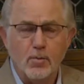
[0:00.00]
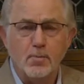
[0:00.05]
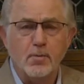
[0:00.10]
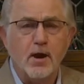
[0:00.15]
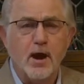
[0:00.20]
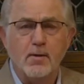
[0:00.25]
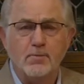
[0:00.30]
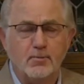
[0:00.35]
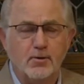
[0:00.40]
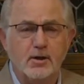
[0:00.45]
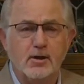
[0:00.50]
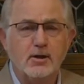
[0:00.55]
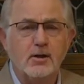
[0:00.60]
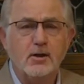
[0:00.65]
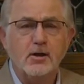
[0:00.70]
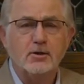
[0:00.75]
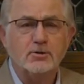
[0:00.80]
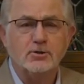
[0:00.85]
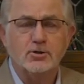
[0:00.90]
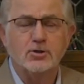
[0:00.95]
property
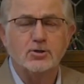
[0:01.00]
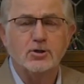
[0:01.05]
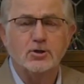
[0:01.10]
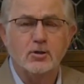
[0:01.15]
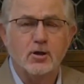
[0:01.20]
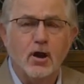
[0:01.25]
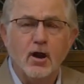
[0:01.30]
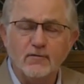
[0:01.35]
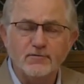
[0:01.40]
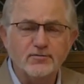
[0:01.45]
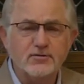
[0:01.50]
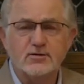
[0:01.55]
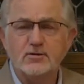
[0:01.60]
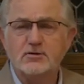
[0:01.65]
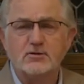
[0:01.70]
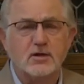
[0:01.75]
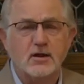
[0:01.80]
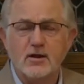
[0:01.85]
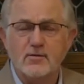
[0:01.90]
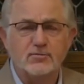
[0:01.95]
so the
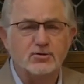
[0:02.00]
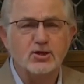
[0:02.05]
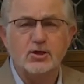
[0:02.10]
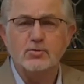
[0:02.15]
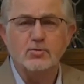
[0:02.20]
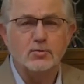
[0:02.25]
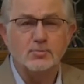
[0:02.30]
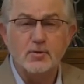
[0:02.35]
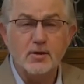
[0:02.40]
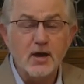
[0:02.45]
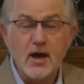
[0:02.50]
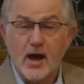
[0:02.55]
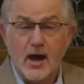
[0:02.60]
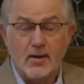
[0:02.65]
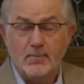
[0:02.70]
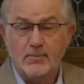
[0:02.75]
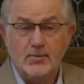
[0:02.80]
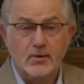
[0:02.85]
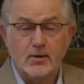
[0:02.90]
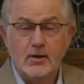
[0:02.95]
offices and everything would be
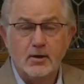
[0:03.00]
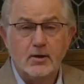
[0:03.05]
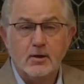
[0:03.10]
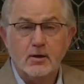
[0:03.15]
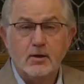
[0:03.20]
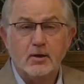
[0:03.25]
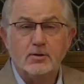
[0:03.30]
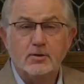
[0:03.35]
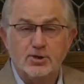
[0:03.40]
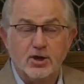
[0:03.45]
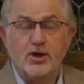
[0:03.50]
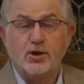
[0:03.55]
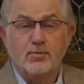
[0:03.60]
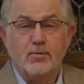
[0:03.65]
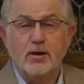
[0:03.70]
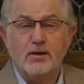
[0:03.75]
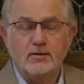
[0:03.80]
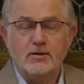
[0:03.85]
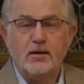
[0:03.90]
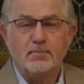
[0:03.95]
up.
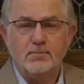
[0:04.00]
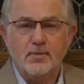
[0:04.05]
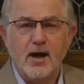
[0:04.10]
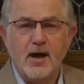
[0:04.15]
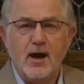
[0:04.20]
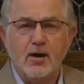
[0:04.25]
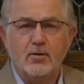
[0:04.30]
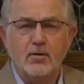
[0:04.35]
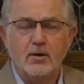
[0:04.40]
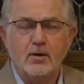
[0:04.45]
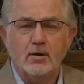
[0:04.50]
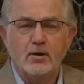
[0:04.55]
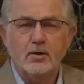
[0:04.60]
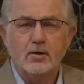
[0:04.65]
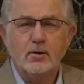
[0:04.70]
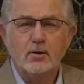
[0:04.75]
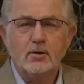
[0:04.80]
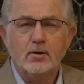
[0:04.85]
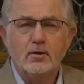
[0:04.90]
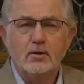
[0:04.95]
Generate that power.
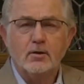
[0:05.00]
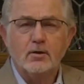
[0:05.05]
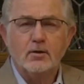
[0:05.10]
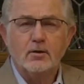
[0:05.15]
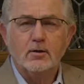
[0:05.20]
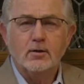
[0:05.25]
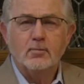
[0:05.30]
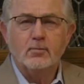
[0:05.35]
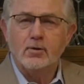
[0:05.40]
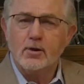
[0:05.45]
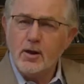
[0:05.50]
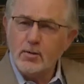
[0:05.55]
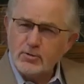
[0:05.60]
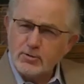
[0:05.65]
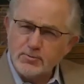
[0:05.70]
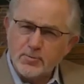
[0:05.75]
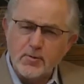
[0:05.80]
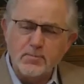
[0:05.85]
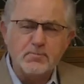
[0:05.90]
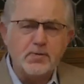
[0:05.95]
When I was
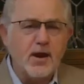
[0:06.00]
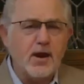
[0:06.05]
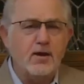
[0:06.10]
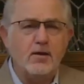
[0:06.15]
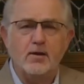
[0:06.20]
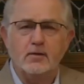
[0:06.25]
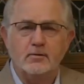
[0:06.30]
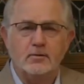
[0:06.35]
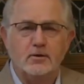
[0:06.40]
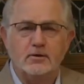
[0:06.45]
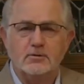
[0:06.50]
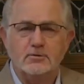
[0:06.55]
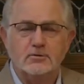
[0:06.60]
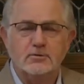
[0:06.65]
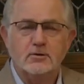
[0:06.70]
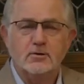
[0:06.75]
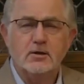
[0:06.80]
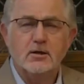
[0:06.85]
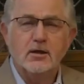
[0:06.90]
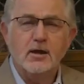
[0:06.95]
preparing this,
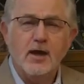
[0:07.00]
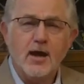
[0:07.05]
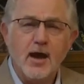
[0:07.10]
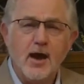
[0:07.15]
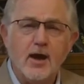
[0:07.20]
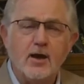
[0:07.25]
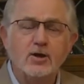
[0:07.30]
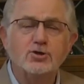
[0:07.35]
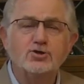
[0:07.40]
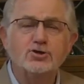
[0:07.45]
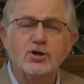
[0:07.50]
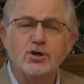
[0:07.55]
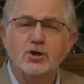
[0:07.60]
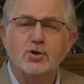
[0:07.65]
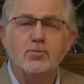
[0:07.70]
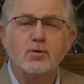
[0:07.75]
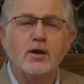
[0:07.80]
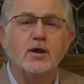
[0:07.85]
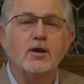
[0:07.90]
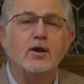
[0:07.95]
how to
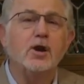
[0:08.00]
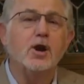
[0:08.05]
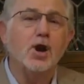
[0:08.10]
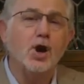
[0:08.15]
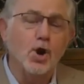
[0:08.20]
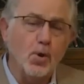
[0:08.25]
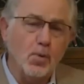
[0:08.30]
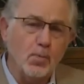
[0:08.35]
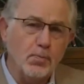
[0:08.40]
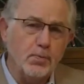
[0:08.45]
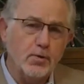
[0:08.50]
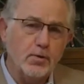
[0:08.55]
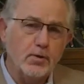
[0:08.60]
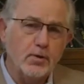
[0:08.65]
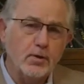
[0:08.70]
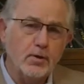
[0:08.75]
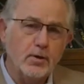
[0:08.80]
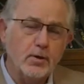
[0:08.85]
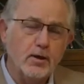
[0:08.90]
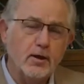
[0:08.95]
generate hope
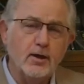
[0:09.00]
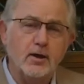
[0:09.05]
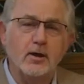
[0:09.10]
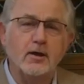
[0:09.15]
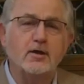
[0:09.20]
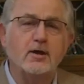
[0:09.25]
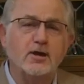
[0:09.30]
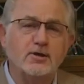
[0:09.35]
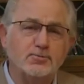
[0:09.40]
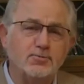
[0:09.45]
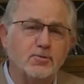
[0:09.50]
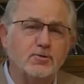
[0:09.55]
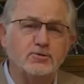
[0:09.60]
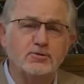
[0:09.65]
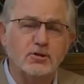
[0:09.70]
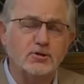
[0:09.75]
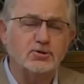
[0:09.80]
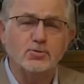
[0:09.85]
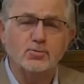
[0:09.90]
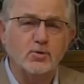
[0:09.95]
in a desperate
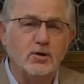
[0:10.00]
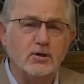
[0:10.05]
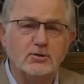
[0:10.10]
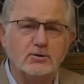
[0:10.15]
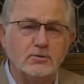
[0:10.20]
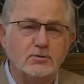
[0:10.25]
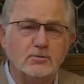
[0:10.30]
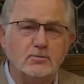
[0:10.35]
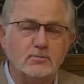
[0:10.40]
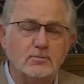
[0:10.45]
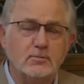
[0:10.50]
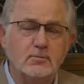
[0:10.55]
situation,